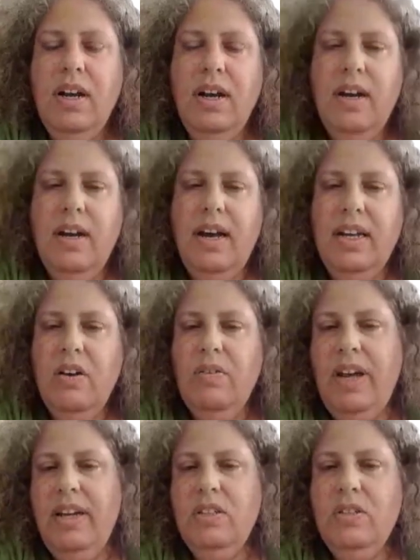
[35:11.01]
Uh,
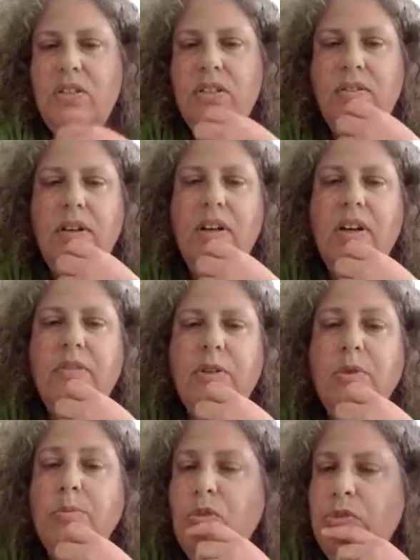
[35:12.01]
otherwise, uh, we
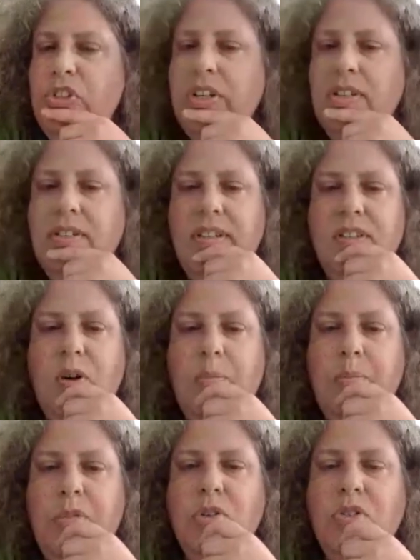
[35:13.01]
remove just the
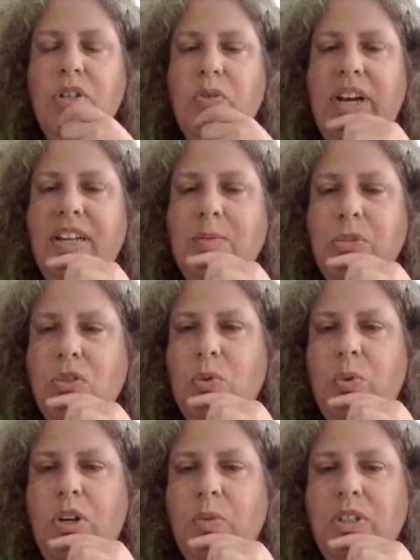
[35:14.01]
topmost and
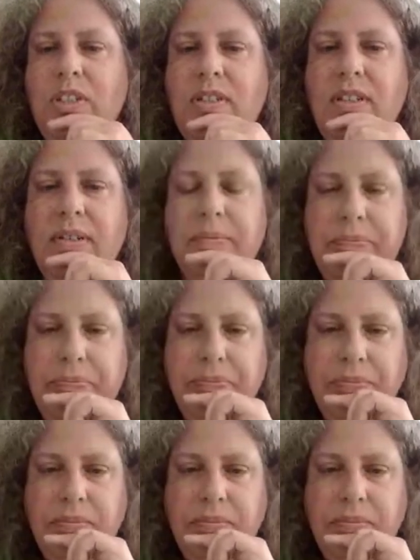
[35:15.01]
rightmost one we see.